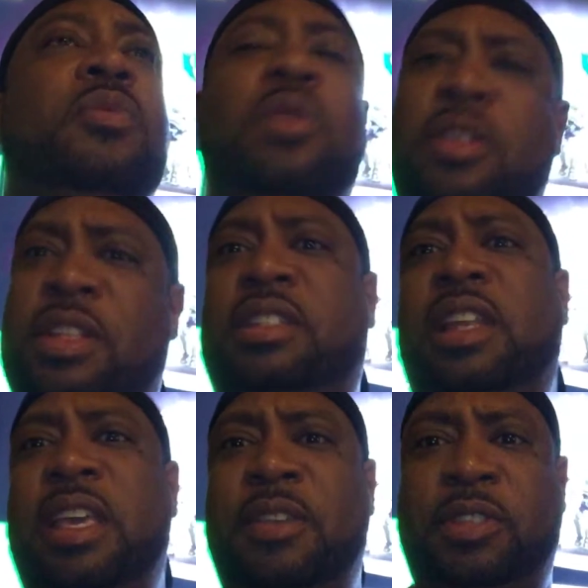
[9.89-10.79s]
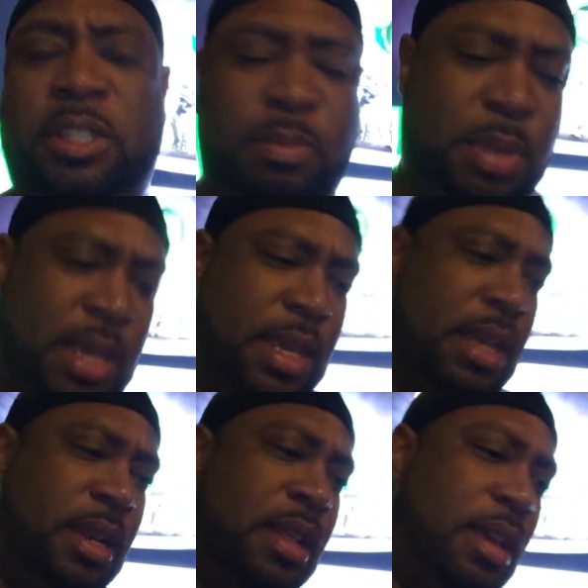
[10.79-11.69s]
one of the slaves, is
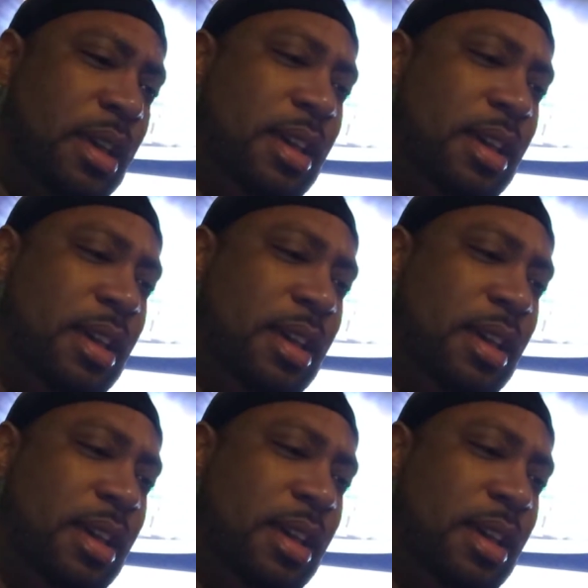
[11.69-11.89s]
speaking.